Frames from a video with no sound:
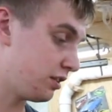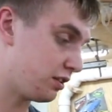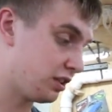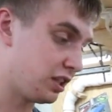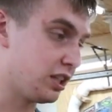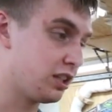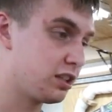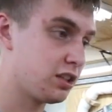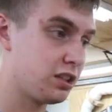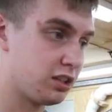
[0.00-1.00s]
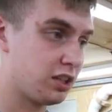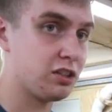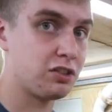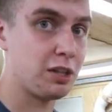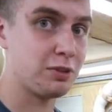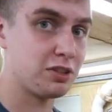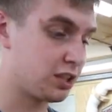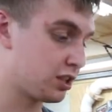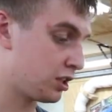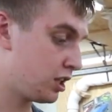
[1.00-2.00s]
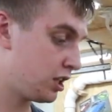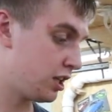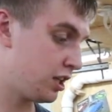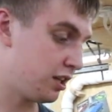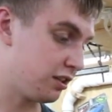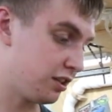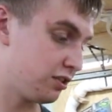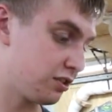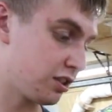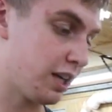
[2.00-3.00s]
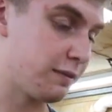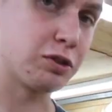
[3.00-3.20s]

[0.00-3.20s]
the entertainment center. This is going to have a